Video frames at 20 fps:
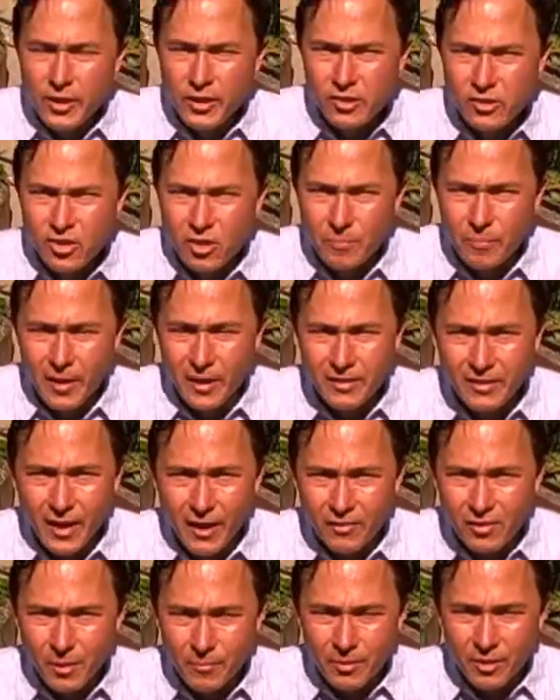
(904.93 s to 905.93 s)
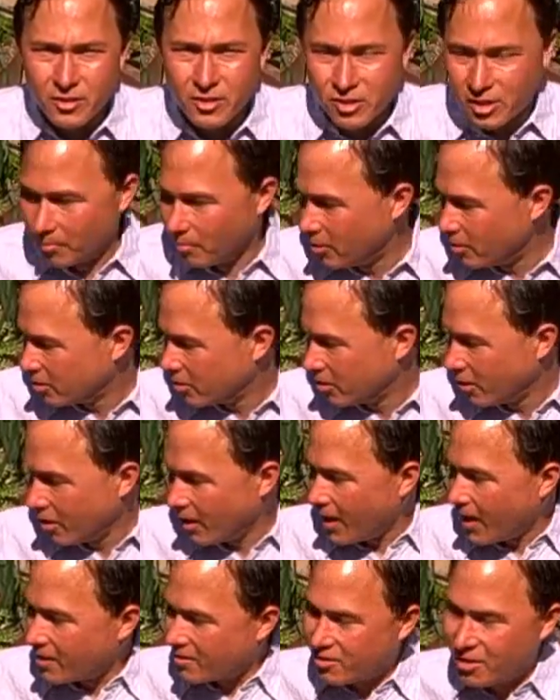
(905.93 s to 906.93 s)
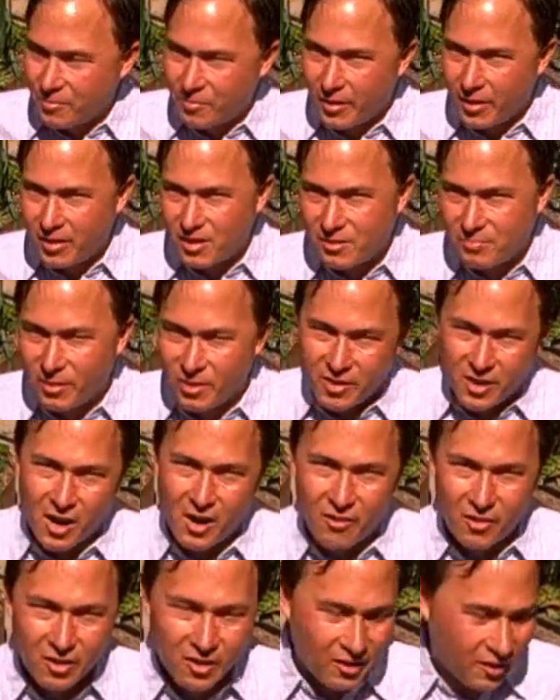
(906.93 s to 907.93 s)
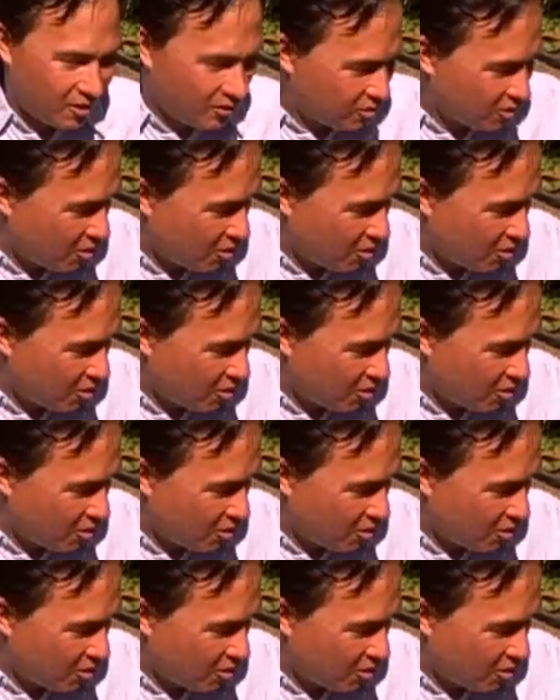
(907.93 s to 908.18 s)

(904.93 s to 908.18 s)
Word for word: In these two beds, I have something similar to the last two beds, but not really.